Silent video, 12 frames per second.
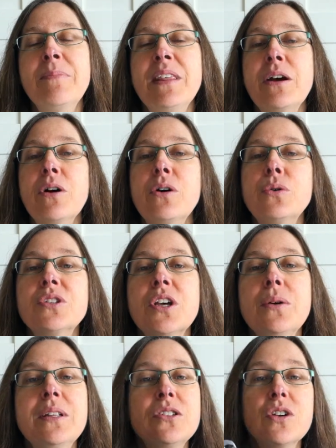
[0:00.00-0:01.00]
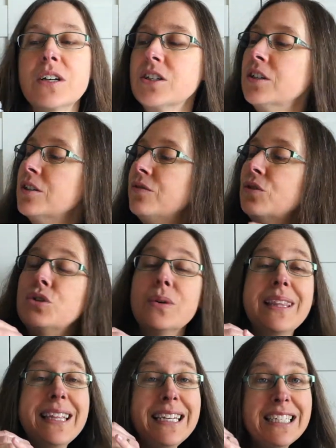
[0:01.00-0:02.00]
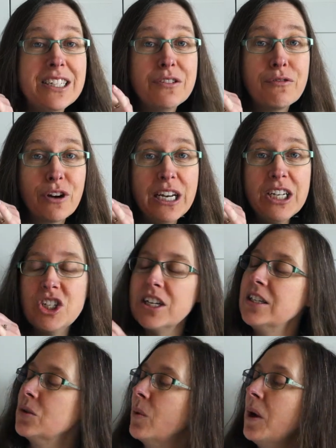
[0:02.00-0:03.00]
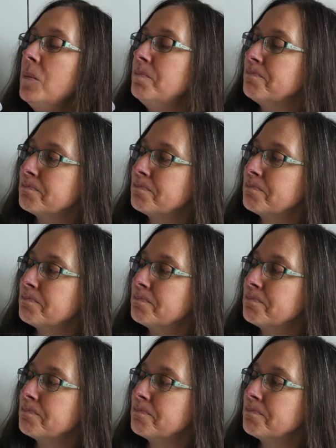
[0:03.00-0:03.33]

There are also instructions for doing the knitted fringe as well.